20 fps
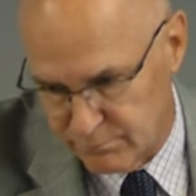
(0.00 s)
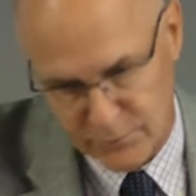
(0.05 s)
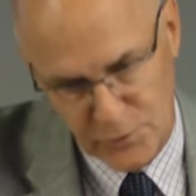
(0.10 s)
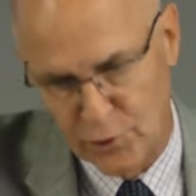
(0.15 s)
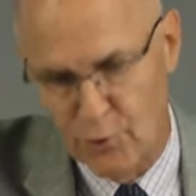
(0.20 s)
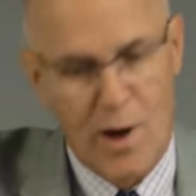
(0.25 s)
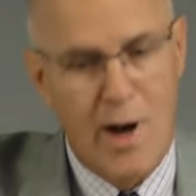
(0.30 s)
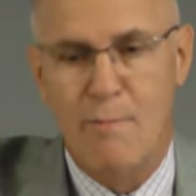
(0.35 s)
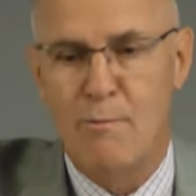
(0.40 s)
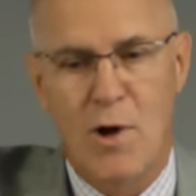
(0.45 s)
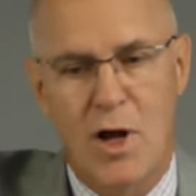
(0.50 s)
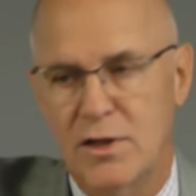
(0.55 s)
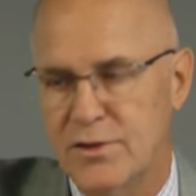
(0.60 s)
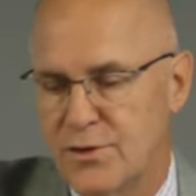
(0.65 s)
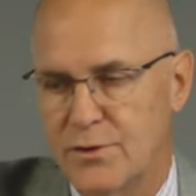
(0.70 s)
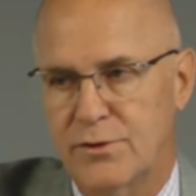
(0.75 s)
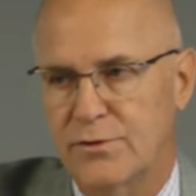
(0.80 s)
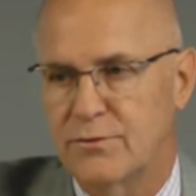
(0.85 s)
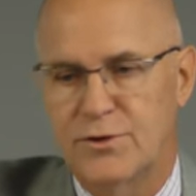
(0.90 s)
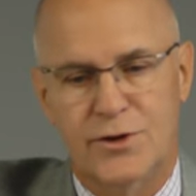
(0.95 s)

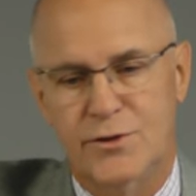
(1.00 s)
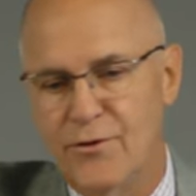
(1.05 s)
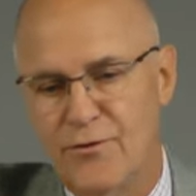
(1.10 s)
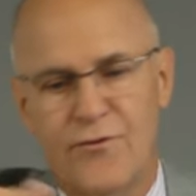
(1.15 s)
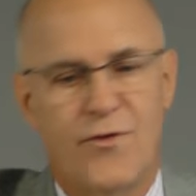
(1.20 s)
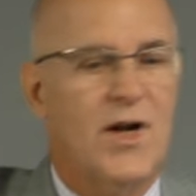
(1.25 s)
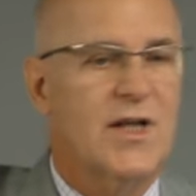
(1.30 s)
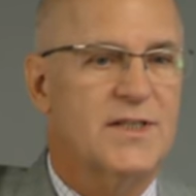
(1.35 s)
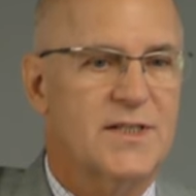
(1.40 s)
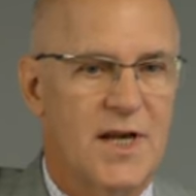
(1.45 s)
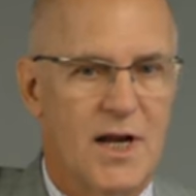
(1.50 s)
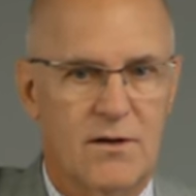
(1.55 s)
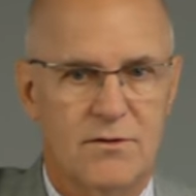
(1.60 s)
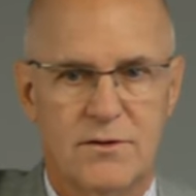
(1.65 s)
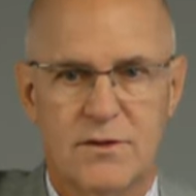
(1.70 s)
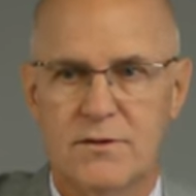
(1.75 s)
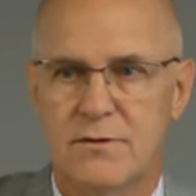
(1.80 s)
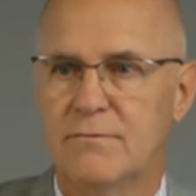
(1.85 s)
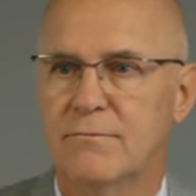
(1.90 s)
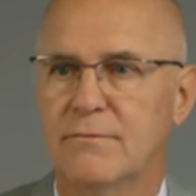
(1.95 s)
grandma's or your friend's
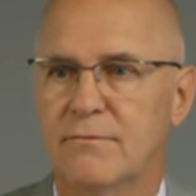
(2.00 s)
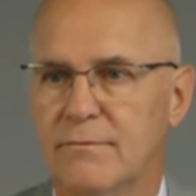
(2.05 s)
house.